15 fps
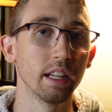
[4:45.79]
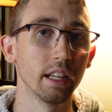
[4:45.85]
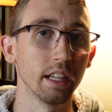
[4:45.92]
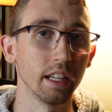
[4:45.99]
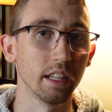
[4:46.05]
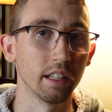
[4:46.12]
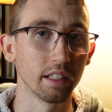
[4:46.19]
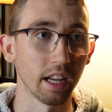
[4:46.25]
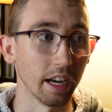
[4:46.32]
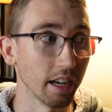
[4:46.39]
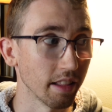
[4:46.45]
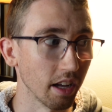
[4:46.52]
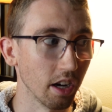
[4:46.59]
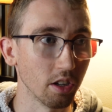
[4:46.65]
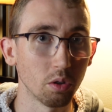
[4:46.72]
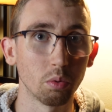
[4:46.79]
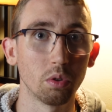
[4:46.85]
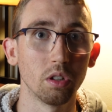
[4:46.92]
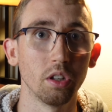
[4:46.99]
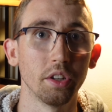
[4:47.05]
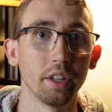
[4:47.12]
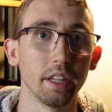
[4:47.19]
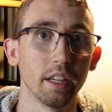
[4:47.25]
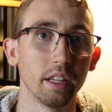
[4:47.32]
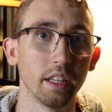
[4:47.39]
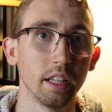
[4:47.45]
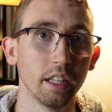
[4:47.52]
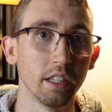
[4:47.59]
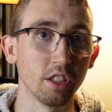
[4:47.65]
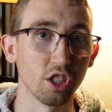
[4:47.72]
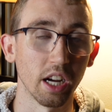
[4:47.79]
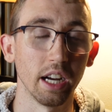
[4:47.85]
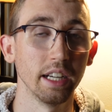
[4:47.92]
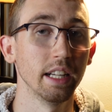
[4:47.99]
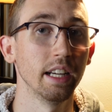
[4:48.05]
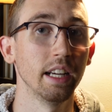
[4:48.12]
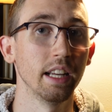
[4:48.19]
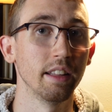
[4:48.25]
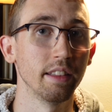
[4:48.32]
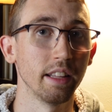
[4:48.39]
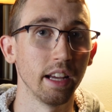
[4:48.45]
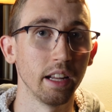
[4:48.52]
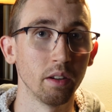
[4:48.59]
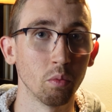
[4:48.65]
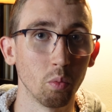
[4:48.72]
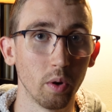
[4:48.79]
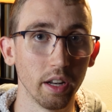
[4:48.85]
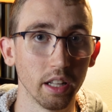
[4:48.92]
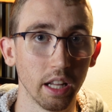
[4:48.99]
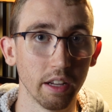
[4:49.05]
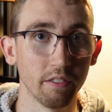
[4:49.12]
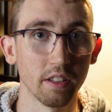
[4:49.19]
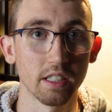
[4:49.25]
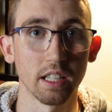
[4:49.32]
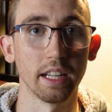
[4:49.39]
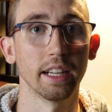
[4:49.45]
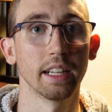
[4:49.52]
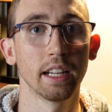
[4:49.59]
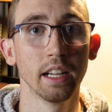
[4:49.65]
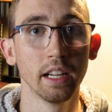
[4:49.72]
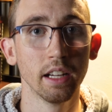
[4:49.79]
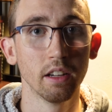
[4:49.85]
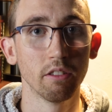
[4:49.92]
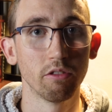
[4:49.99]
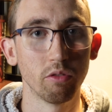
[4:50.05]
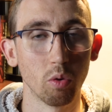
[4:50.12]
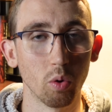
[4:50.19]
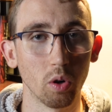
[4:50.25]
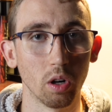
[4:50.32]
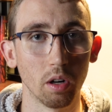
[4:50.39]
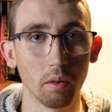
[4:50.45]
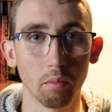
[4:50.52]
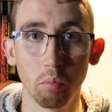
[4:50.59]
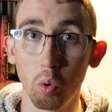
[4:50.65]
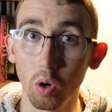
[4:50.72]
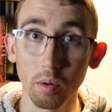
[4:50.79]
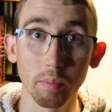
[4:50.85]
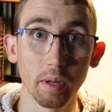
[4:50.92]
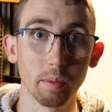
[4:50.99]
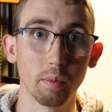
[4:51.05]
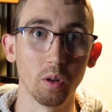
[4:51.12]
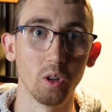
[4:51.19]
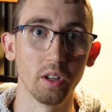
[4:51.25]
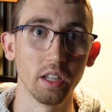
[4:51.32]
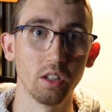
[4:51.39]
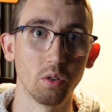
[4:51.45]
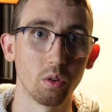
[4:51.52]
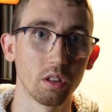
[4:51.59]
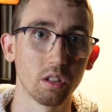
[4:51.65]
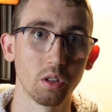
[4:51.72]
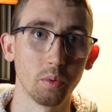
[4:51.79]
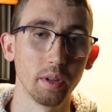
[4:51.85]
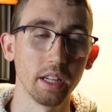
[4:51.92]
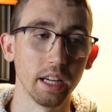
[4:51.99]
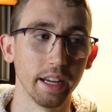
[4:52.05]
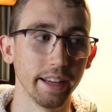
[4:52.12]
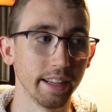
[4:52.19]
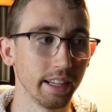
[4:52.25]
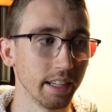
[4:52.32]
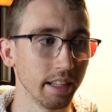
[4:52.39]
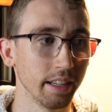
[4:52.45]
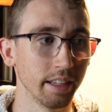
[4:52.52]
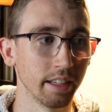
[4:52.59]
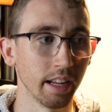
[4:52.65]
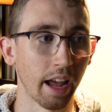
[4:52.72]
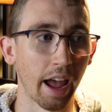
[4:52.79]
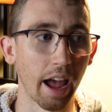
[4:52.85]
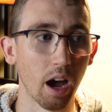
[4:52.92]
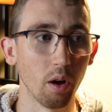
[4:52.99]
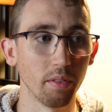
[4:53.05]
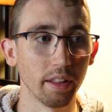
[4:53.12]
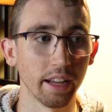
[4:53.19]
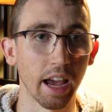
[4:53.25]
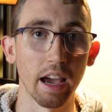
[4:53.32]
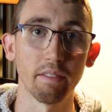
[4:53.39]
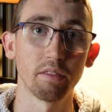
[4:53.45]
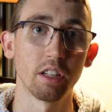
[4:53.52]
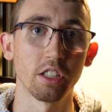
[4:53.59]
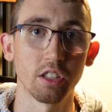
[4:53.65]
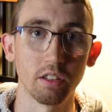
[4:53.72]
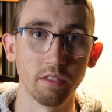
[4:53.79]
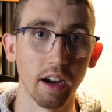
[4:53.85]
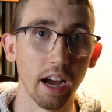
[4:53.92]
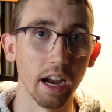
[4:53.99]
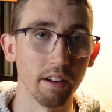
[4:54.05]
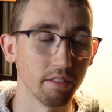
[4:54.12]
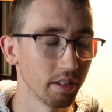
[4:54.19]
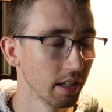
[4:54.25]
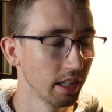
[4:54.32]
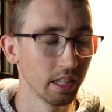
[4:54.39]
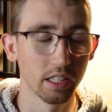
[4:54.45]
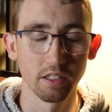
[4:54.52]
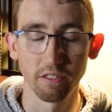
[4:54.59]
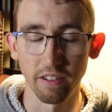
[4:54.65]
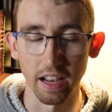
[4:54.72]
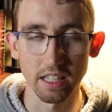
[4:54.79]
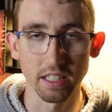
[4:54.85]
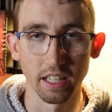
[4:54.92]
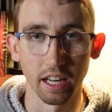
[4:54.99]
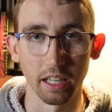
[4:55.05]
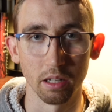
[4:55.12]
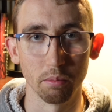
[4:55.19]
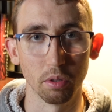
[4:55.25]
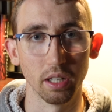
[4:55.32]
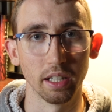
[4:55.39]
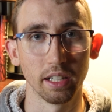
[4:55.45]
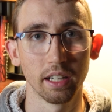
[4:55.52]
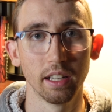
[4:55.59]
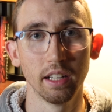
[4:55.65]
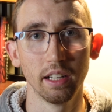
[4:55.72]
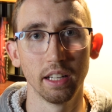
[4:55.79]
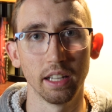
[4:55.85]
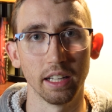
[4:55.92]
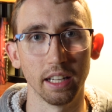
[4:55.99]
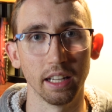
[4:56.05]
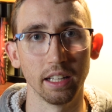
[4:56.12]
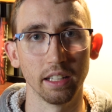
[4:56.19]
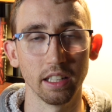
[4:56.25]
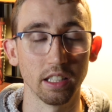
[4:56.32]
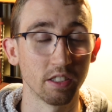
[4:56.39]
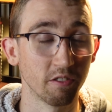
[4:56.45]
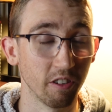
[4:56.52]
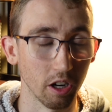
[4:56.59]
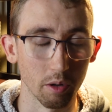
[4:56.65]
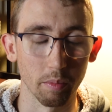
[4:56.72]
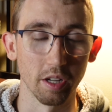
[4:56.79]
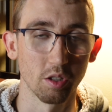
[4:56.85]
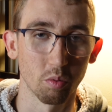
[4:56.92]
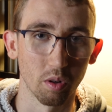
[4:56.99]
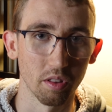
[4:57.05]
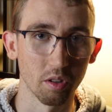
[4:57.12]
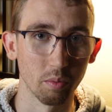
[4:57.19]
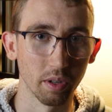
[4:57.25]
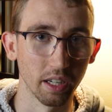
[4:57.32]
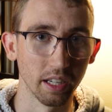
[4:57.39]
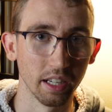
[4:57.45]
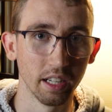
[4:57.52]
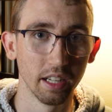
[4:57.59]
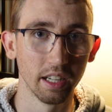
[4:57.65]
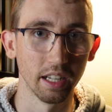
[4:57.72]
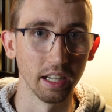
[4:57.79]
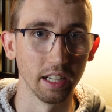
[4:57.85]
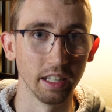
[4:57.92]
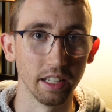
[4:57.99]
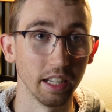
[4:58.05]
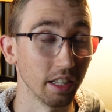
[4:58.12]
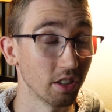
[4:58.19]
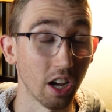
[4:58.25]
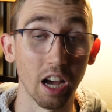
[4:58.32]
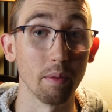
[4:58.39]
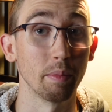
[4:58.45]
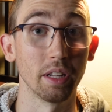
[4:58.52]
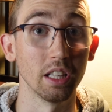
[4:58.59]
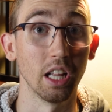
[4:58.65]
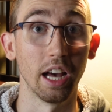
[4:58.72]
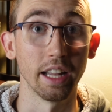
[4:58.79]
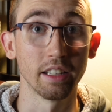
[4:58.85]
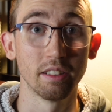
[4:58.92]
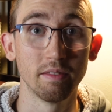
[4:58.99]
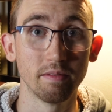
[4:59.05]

in kind of the underworld in China and then what life is like for poor people in North Korea and how they have to survive. It's a fascinating book and it's very much worth the read and it taught me a lot.